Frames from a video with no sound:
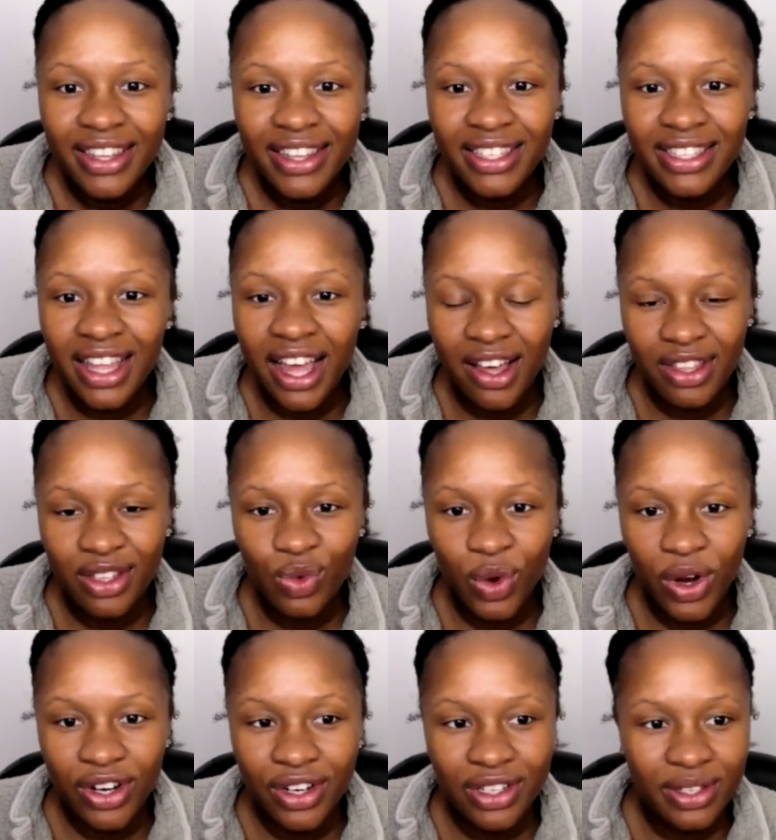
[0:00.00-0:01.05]
That's not how this
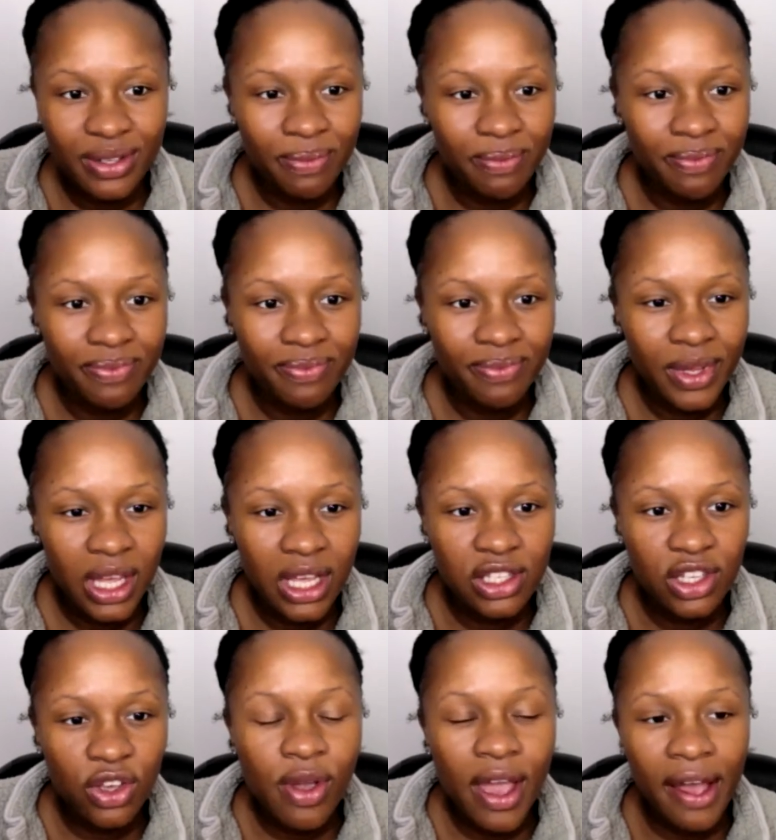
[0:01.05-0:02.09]
works. And
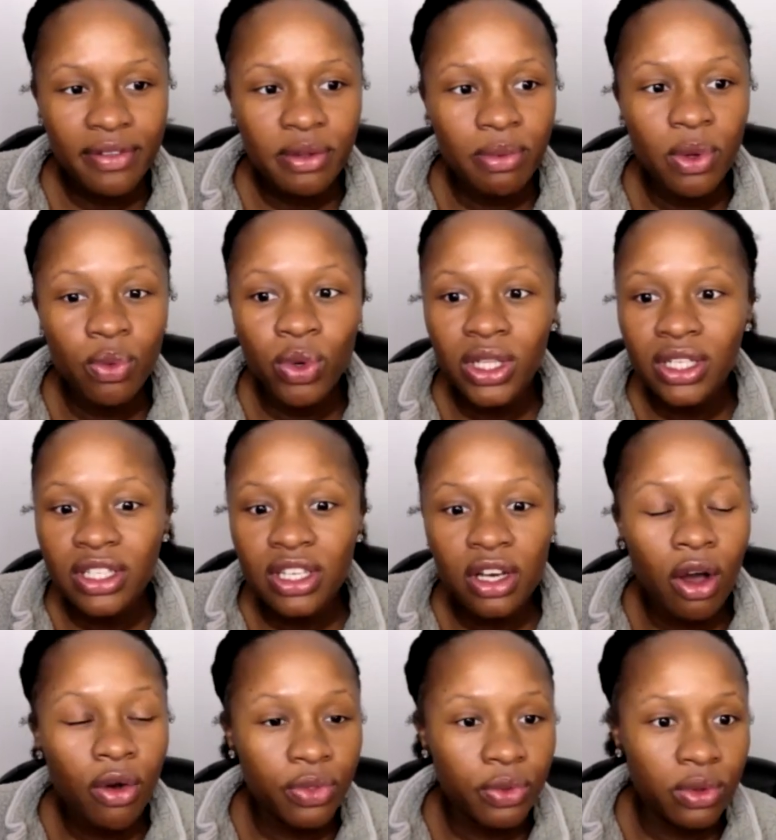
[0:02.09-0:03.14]
so you have to be willing to
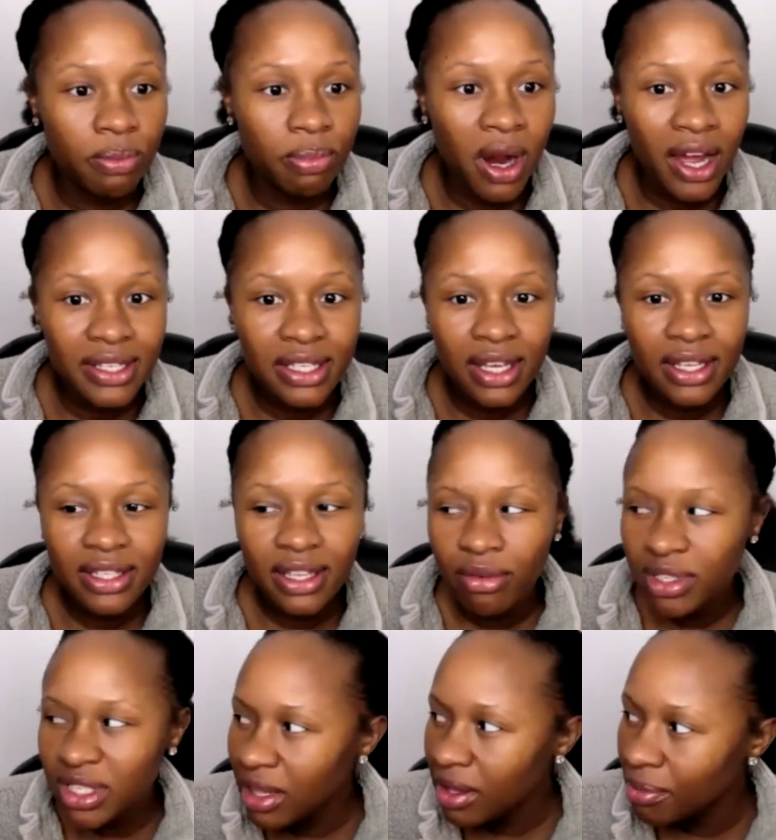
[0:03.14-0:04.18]
go through the process. I
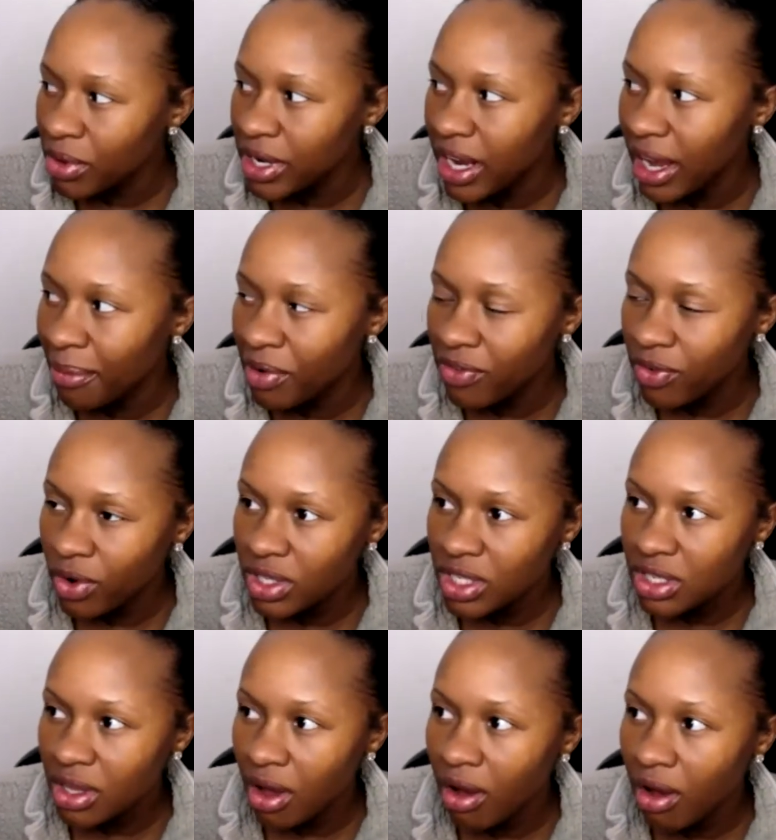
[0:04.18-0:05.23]
was telling Brianna before
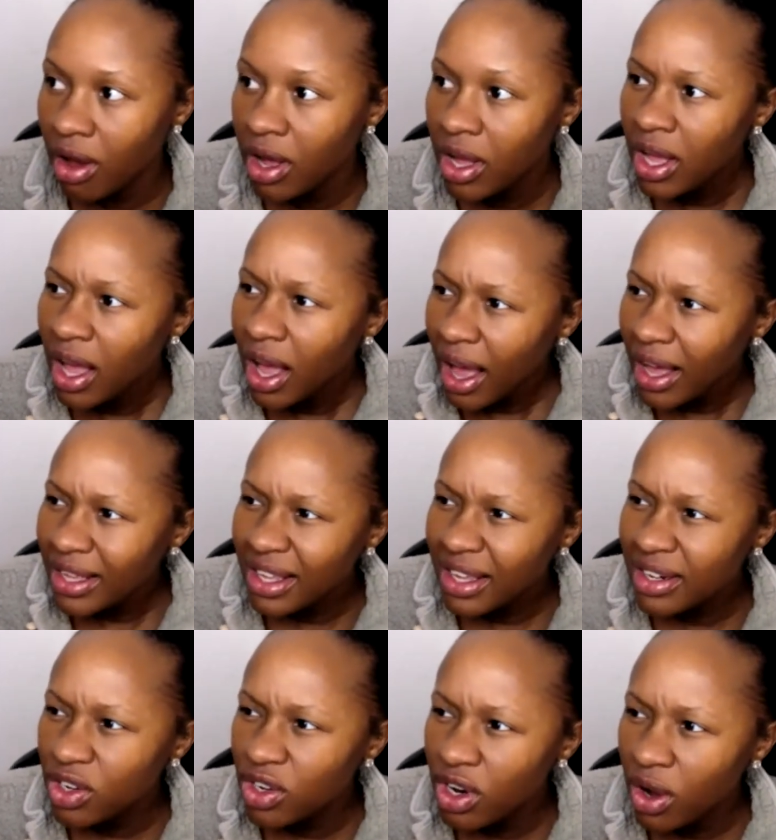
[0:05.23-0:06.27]
this call, I
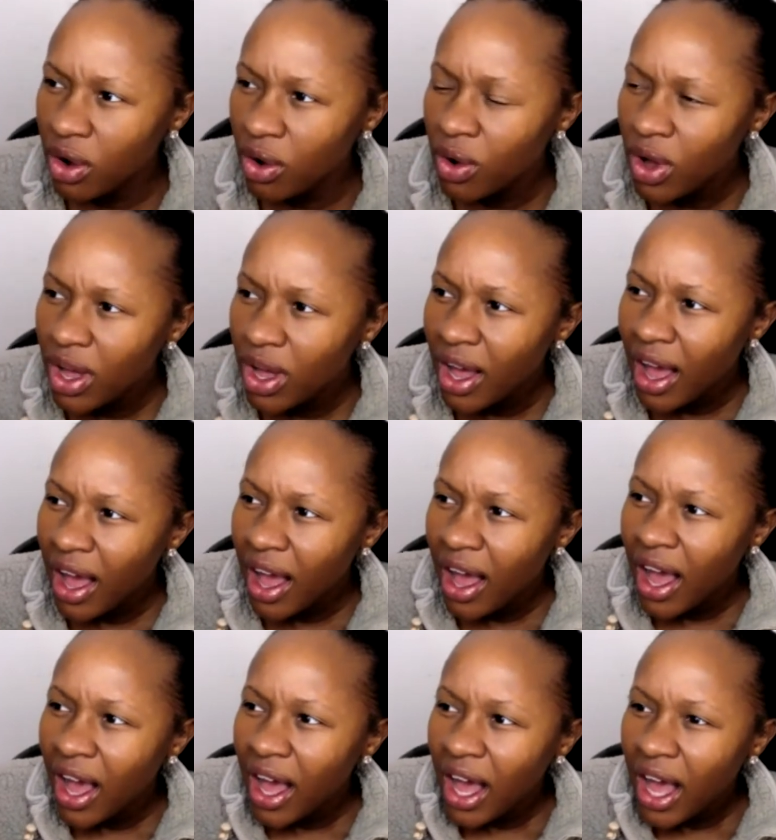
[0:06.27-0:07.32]
said, you know,
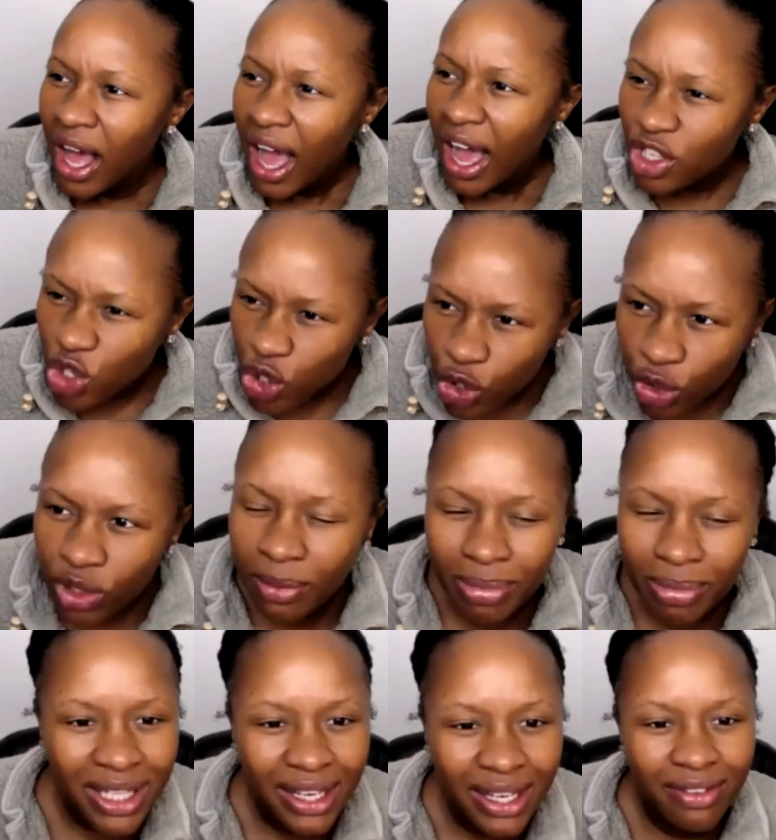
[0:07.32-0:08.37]
I truly
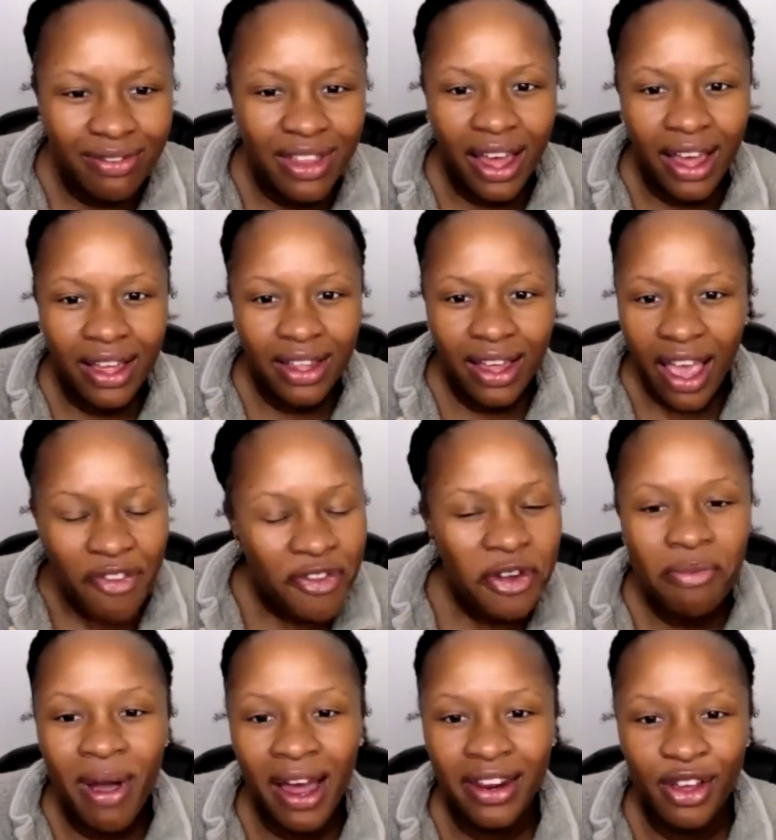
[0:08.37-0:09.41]
believe that
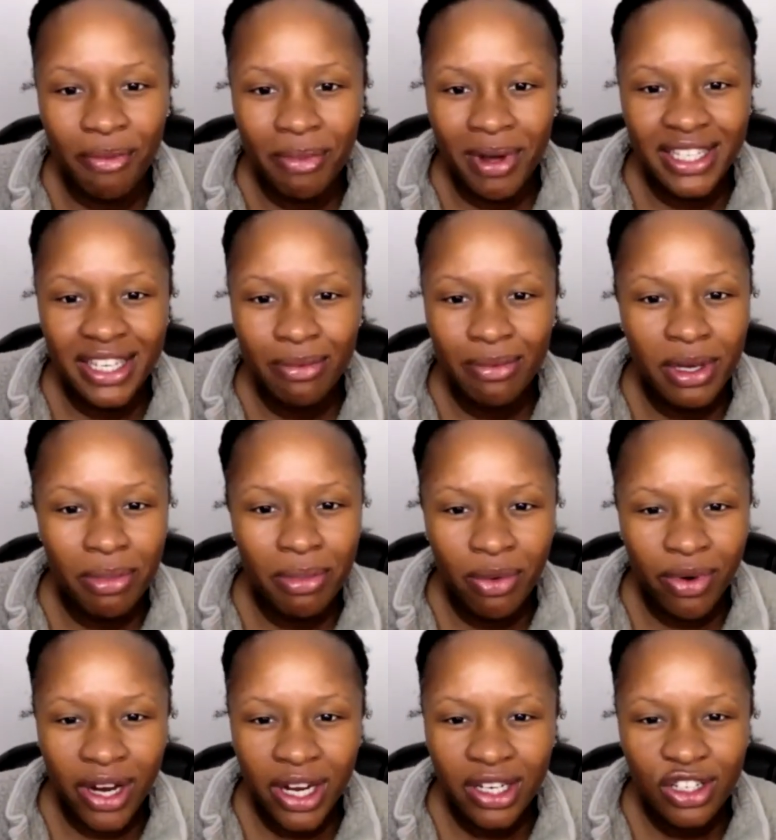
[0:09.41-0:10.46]
everybody on my team could
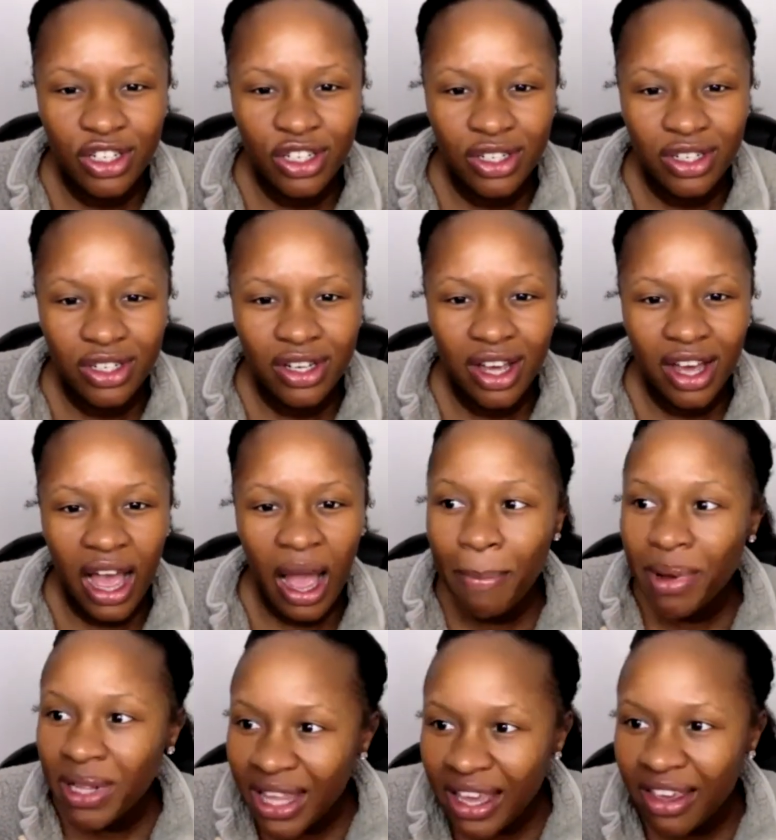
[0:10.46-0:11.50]
be rich. I
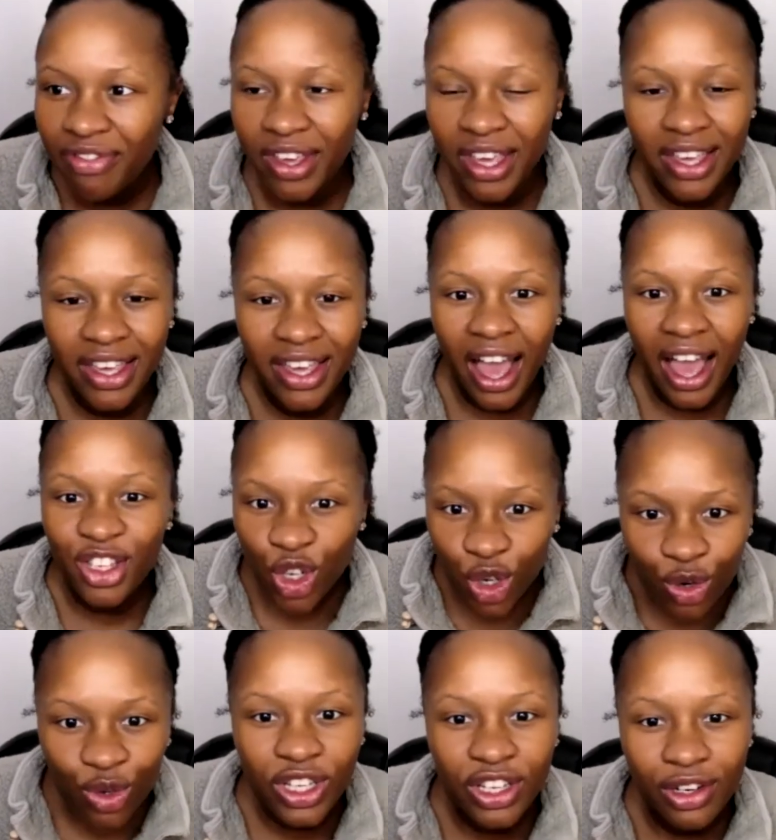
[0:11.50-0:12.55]
believe it. I
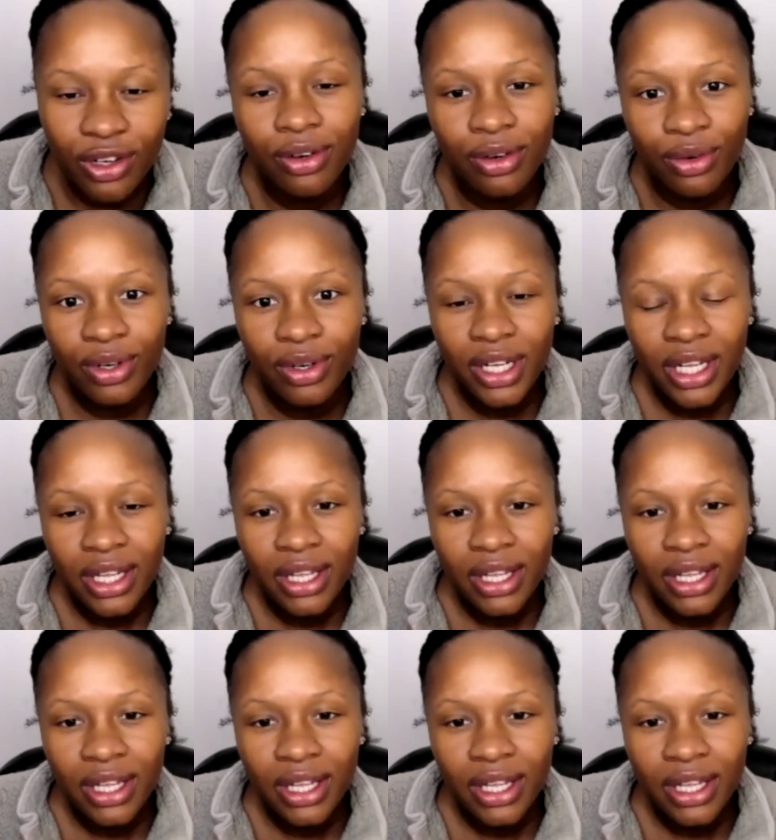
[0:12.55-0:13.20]
truly do.